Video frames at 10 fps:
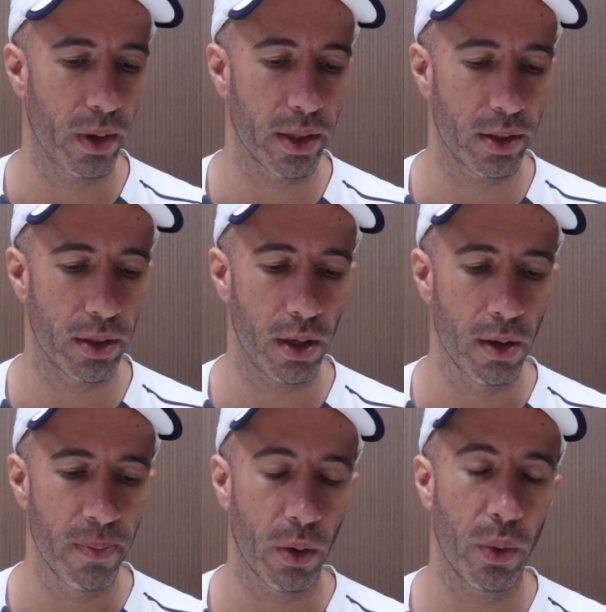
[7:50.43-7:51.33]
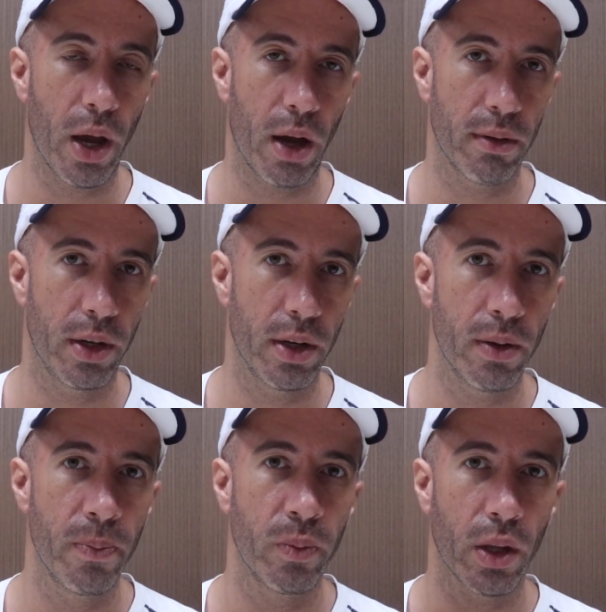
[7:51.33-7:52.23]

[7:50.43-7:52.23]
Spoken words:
Let's see, we have here